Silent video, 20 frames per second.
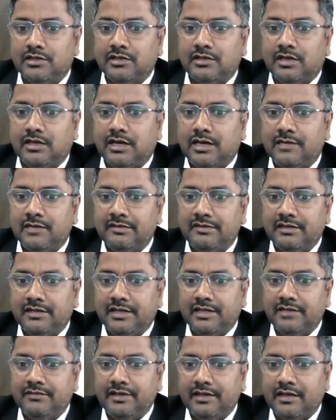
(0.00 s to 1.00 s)
I'm
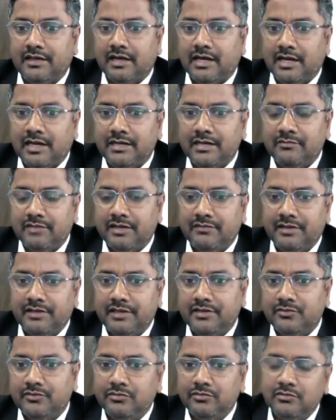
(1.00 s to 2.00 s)
giving
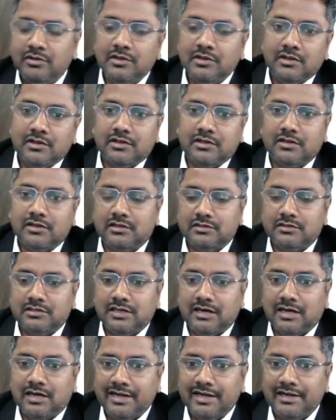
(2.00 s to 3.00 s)
you
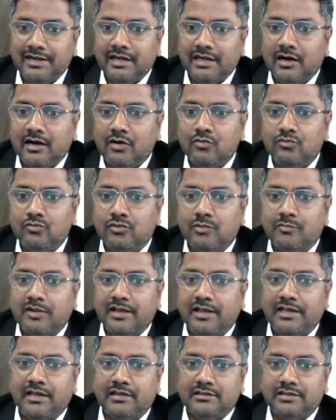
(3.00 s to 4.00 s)
the idea how to
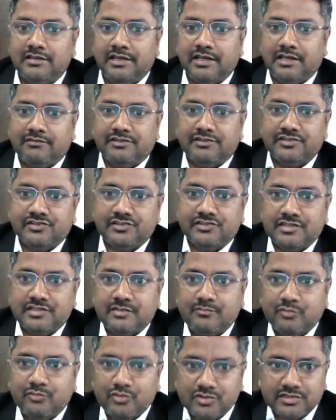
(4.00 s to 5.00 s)
apply on the equation.
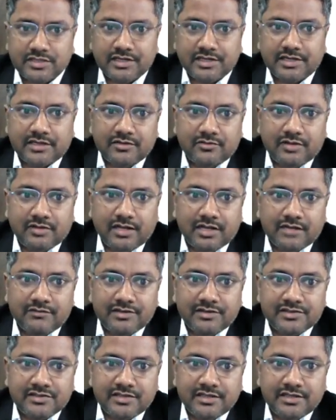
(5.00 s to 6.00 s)
Suppose that your
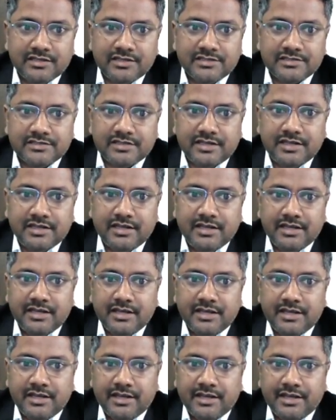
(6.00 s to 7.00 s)
equation is
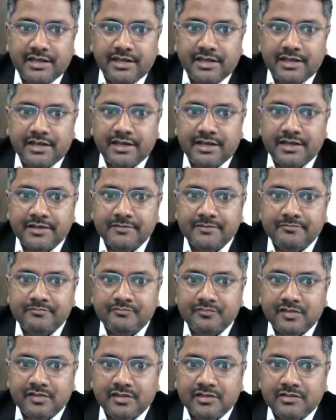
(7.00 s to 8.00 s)
AA
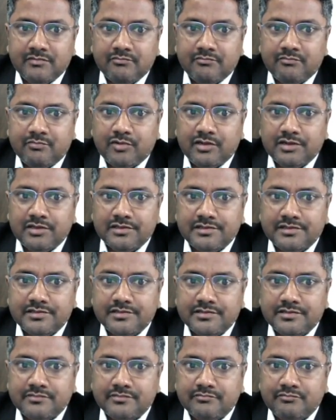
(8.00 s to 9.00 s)

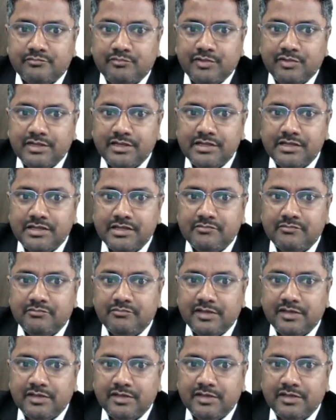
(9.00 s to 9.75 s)
plus BB